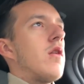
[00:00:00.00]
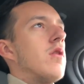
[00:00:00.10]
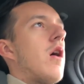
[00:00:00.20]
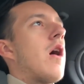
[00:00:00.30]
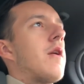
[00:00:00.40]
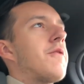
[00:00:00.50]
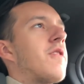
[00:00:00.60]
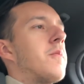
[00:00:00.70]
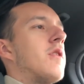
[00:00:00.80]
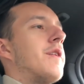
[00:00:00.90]
a lot of
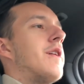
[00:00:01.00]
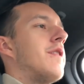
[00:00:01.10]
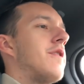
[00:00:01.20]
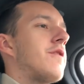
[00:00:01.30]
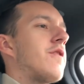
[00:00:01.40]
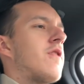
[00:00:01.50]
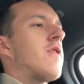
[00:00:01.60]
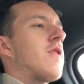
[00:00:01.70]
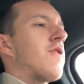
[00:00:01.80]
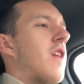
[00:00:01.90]

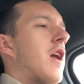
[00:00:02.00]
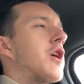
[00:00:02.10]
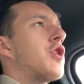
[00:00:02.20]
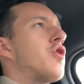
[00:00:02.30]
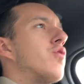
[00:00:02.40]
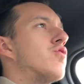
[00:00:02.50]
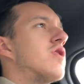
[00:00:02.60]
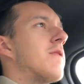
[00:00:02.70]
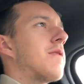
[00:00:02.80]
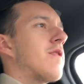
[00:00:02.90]
similarities. There's not a
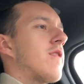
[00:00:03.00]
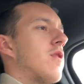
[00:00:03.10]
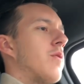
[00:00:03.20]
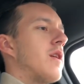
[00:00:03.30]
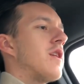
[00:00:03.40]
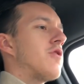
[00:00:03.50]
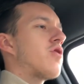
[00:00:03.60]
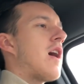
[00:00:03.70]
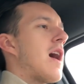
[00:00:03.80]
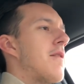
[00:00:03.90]
huge difference in the way they
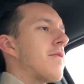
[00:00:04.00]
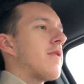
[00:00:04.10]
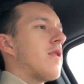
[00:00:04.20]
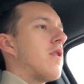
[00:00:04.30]
drive.